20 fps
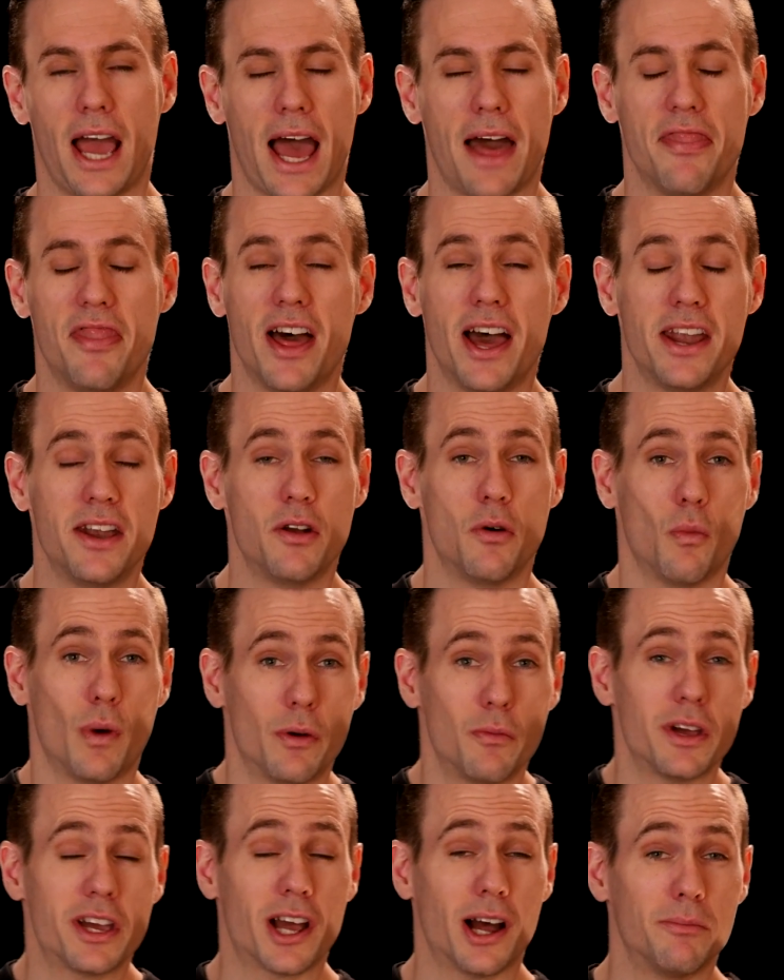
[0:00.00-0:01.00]
And then
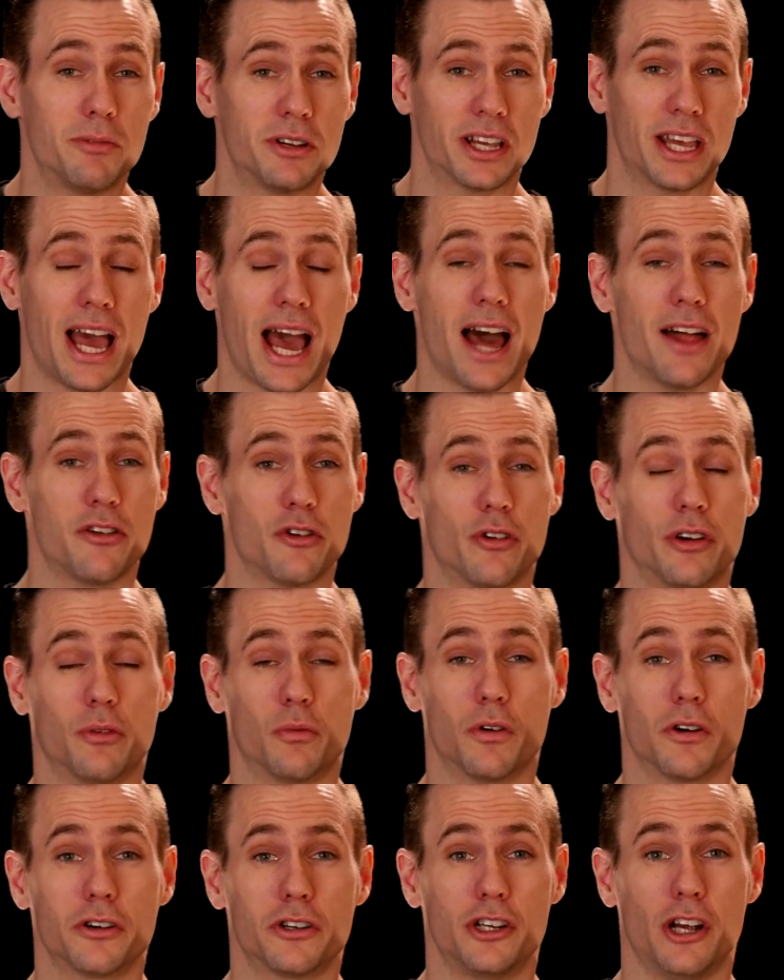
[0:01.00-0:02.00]
when we come to gather
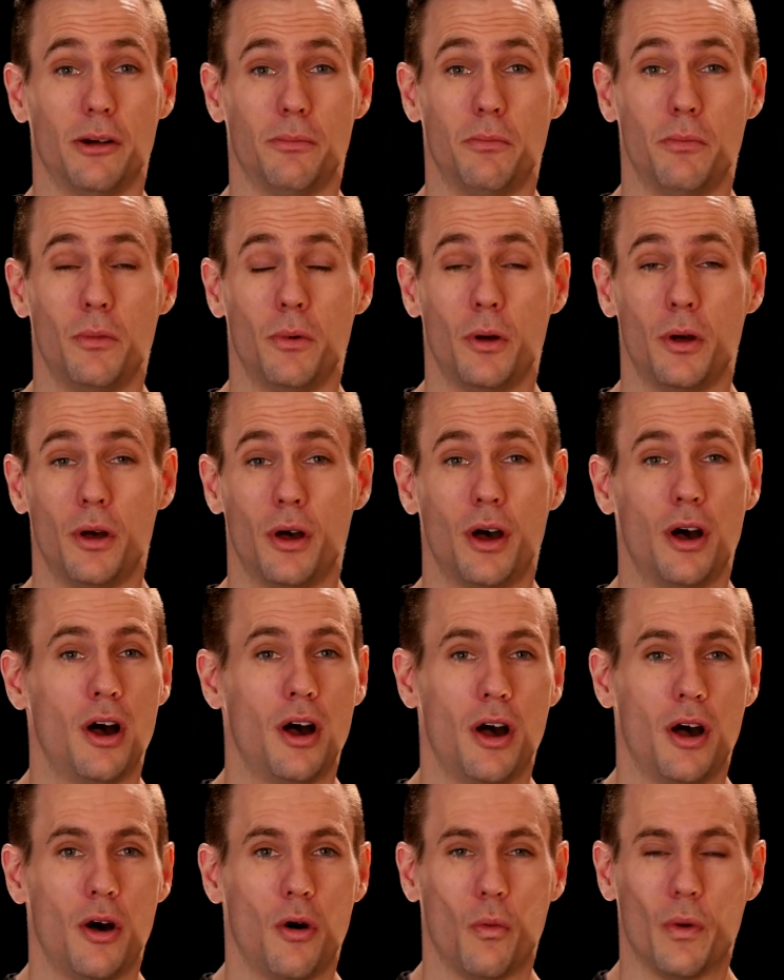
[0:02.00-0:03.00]
and worship,
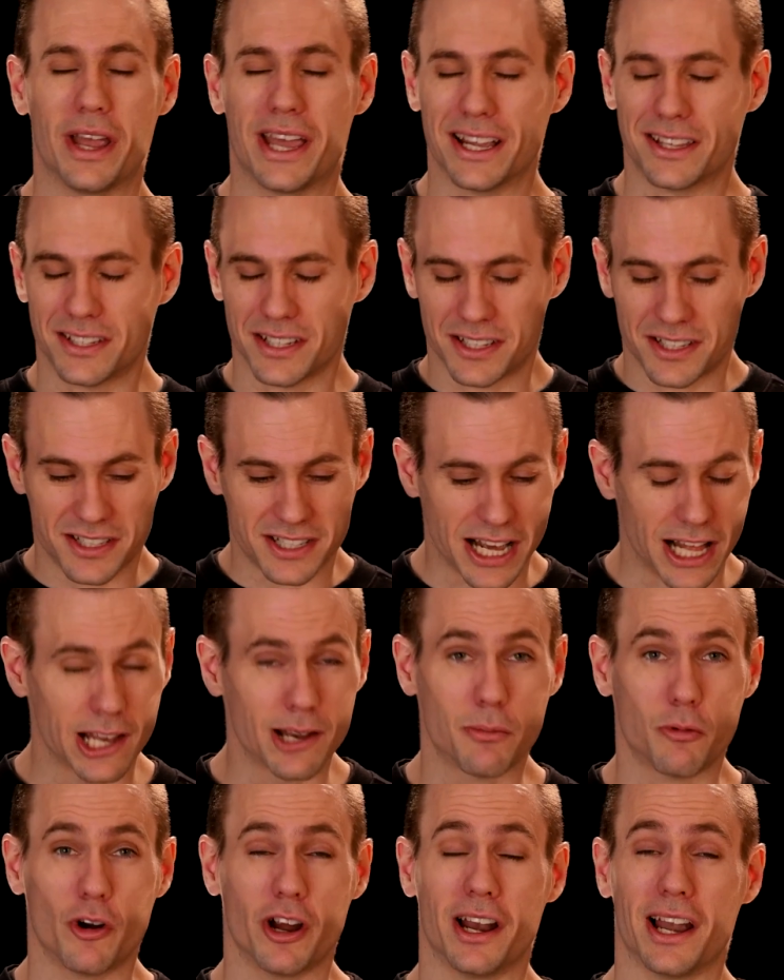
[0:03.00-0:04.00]
we get to
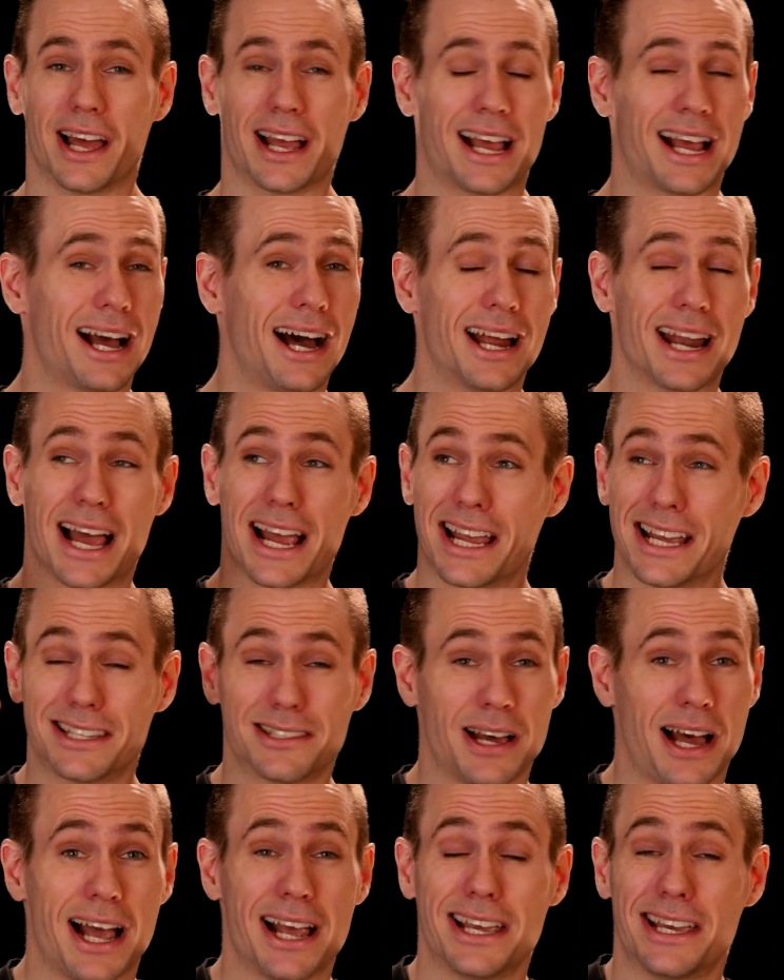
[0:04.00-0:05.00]
celebrate, like, God, I
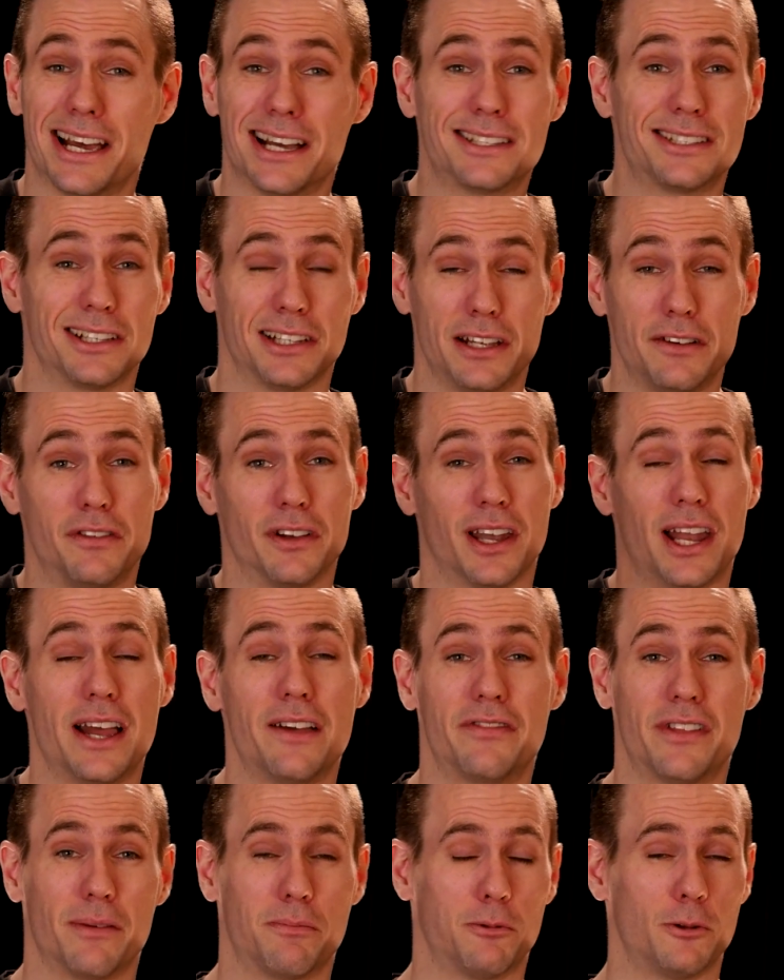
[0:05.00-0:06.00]
get to live a
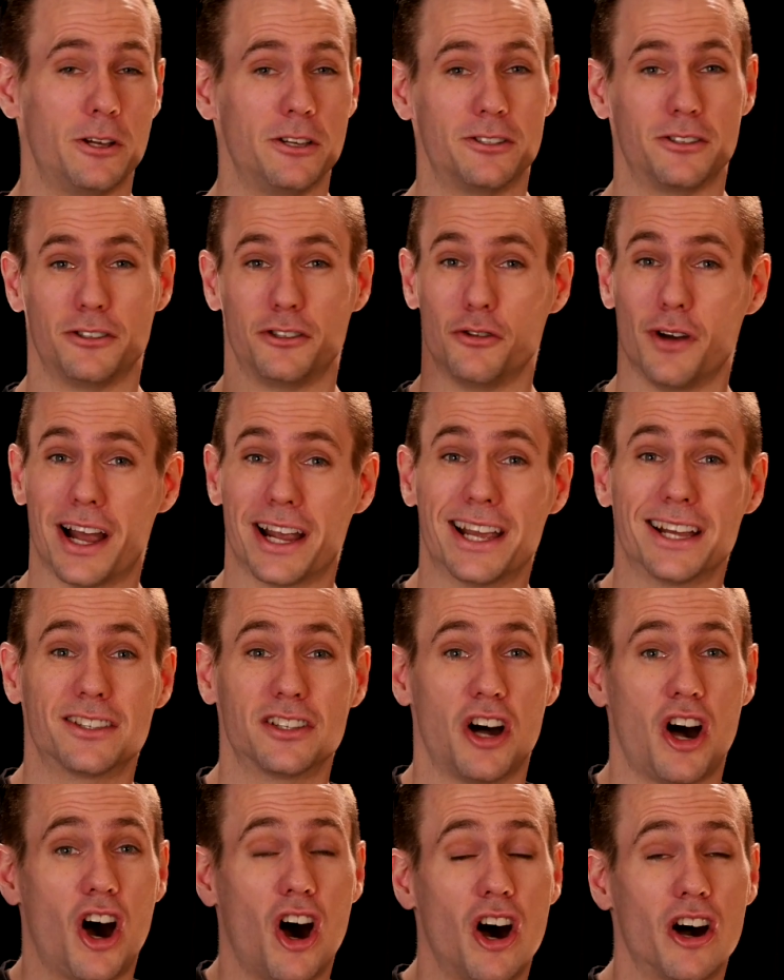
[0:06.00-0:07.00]
life that pleases you. I get
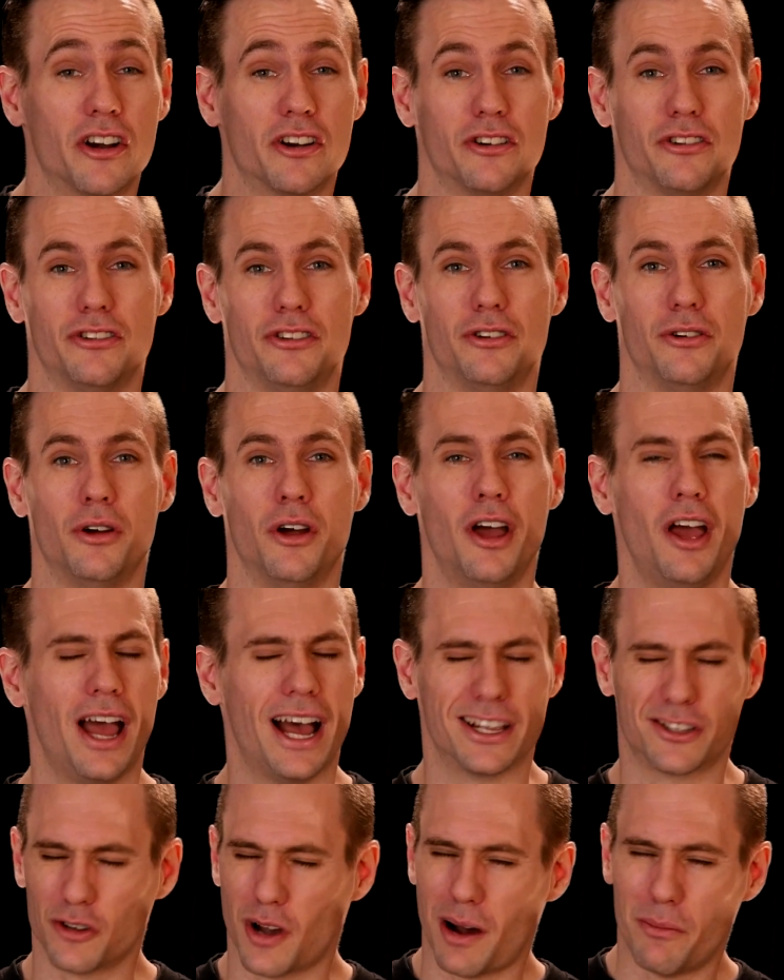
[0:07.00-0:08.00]
to honor you.
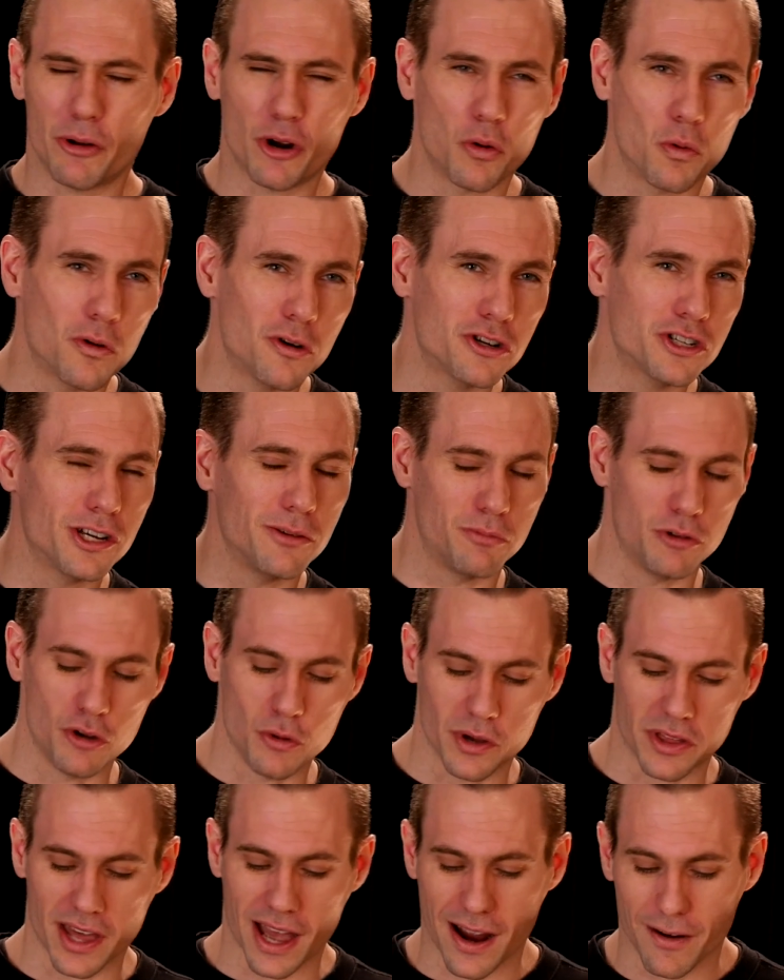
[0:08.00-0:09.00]
And so I'm going to worship you
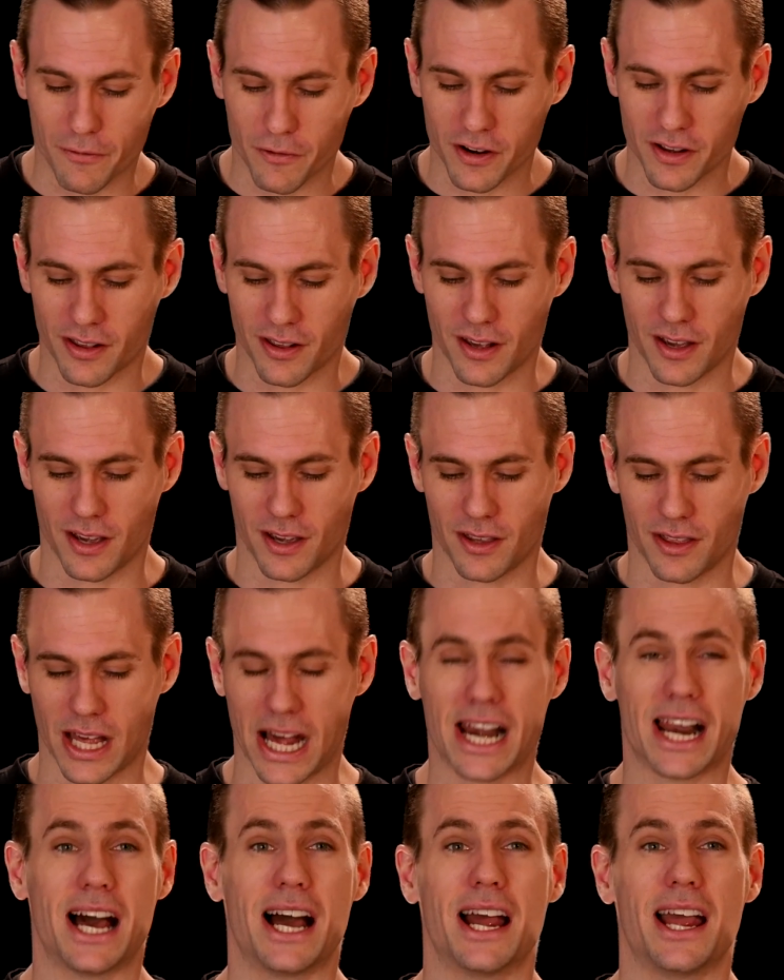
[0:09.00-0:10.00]
with everything
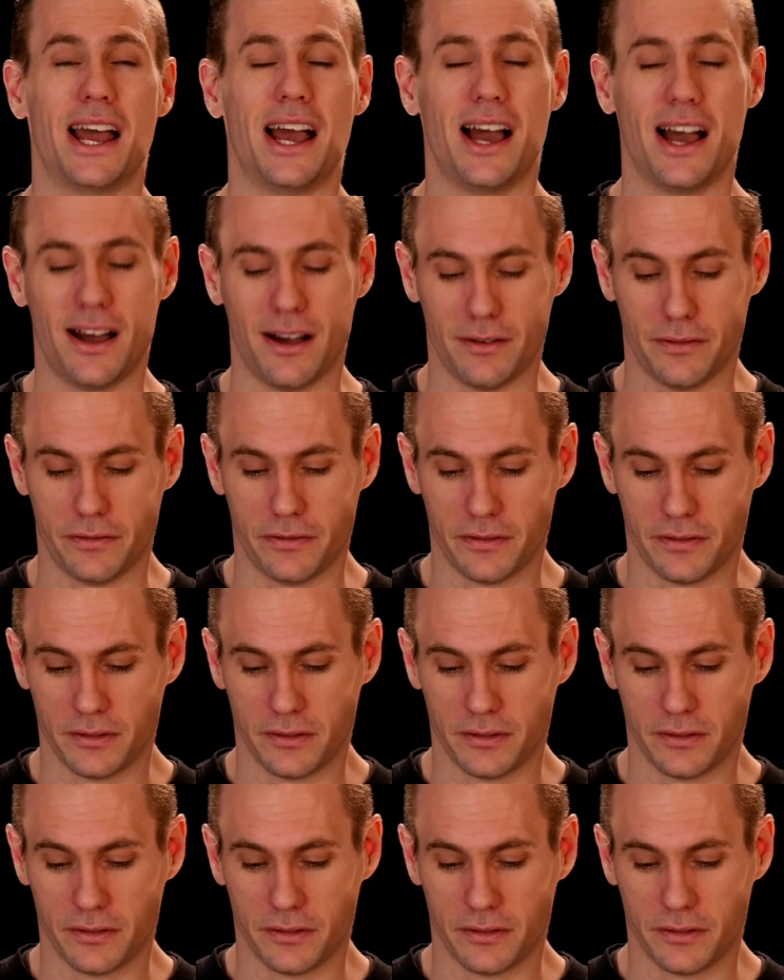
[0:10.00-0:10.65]
that I have.